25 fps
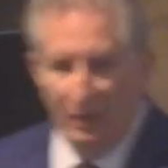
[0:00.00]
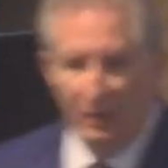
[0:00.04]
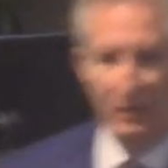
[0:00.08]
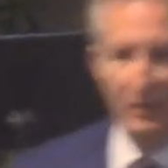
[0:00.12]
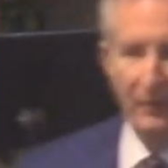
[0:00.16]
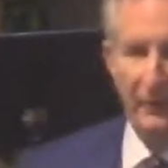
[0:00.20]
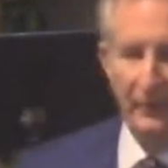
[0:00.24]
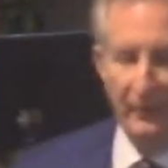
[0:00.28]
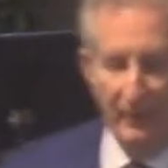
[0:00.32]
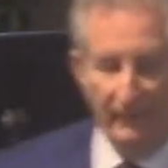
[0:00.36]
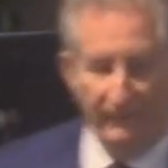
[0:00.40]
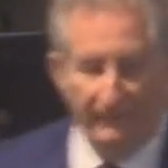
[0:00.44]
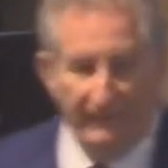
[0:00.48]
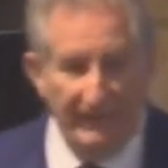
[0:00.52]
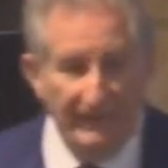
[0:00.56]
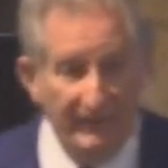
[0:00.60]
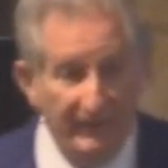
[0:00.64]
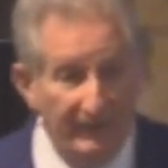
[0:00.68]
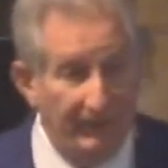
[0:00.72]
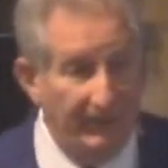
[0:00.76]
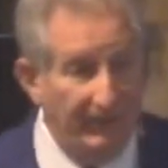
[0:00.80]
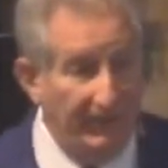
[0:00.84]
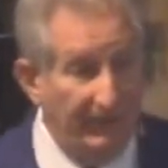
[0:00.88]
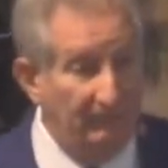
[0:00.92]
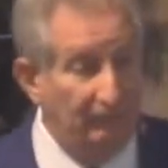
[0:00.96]
into the
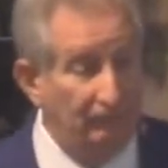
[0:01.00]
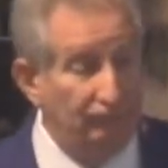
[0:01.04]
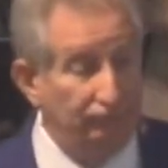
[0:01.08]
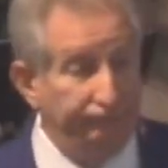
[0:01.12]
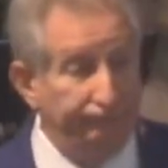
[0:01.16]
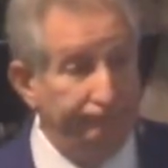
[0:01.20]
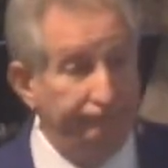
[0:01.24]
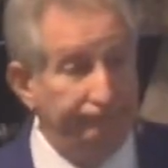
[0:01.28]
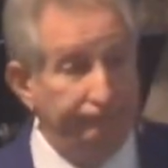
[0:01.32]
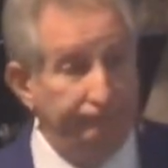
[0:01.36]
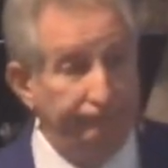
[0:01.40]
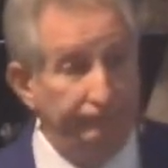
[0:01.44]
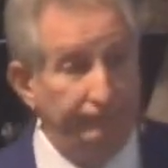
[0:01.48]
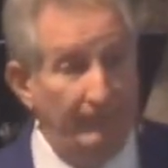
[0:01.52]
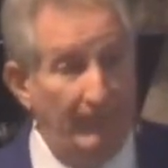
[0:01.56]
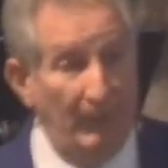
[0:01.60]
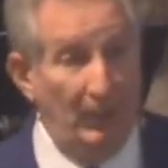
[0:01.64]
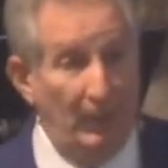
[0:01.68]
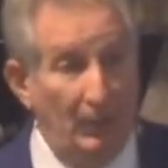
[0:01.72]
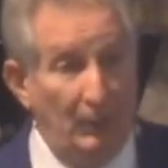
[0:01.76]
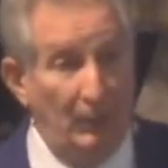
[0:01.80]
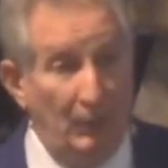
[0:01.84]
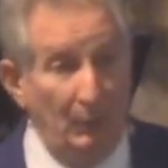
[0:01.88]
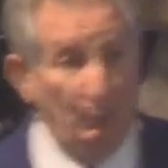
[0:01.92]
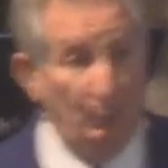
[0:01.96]
defender and
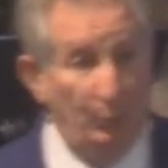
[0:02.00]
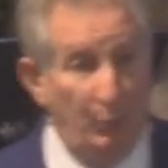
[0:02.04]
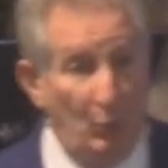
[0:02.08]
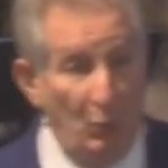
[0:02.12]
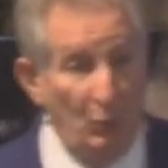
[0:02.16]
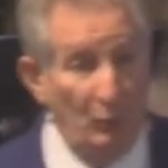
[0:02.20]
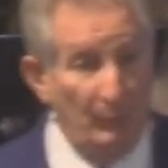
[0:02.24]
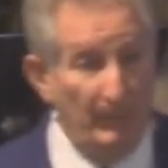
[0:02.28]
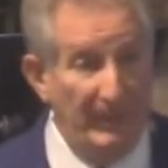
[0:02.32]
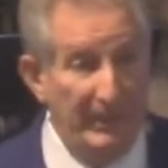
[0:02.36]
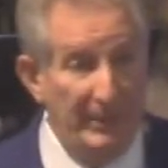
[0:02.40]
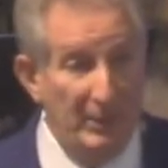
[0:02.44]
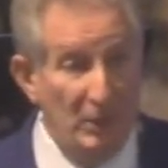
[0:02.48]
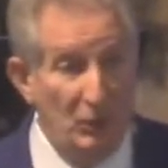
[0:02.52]
broke my